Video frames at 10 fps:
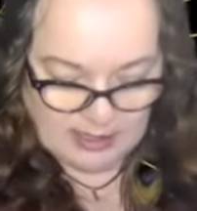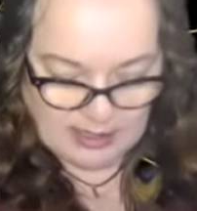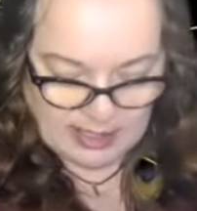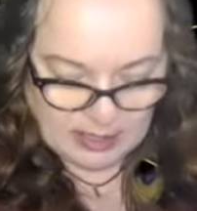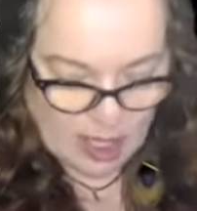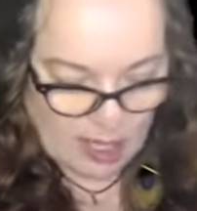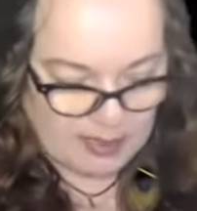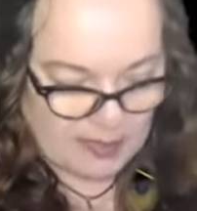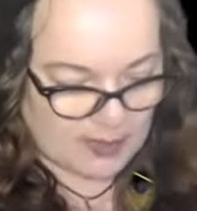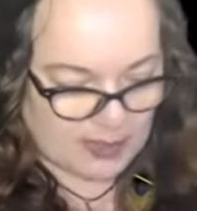to get a
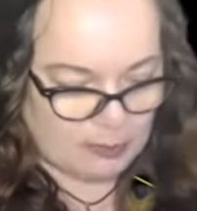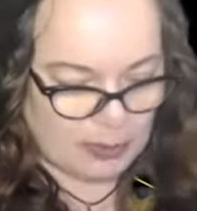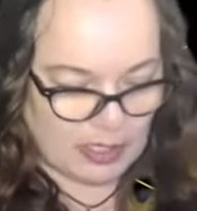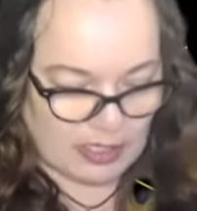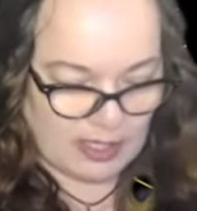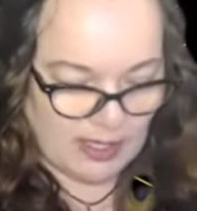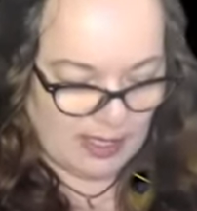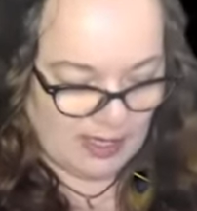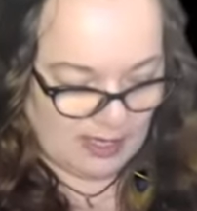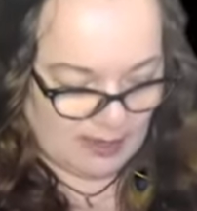copy of this book,
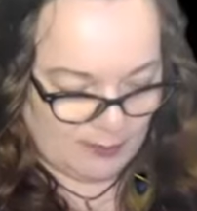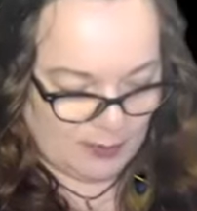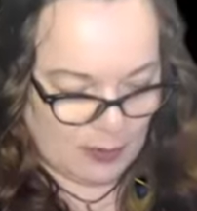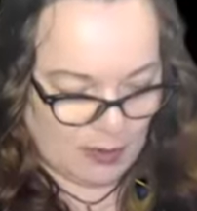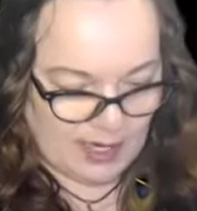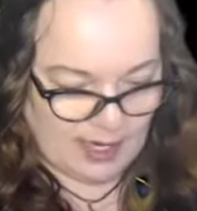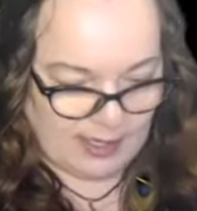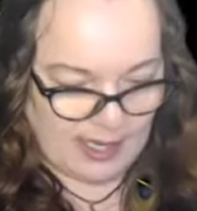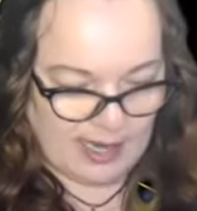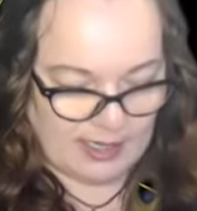if you're
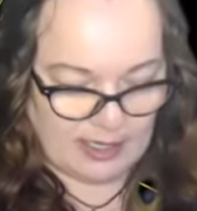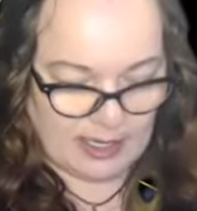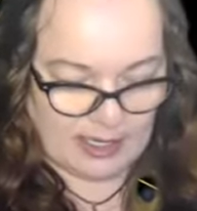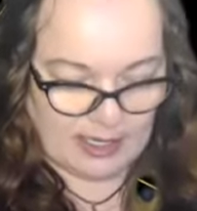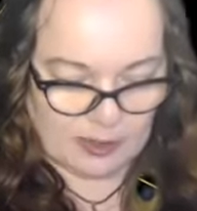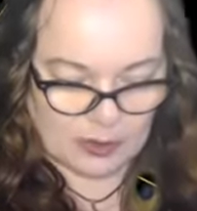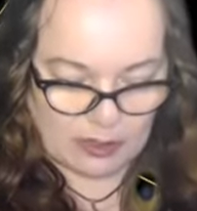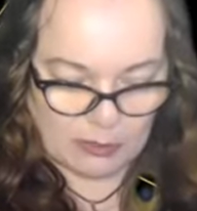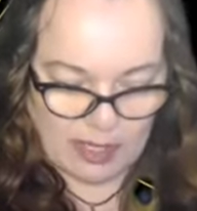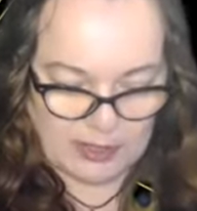in Canada, it's
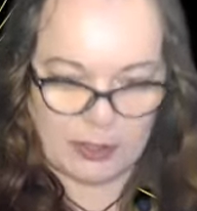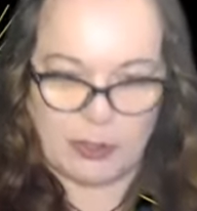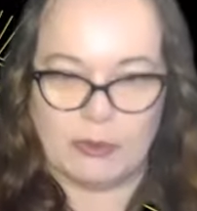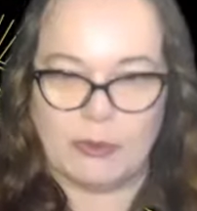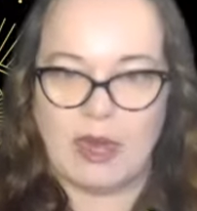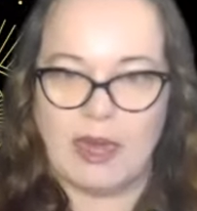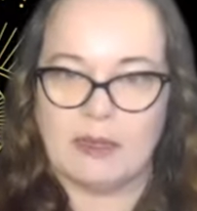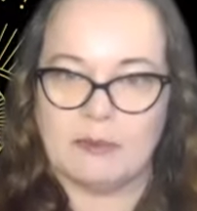going to run you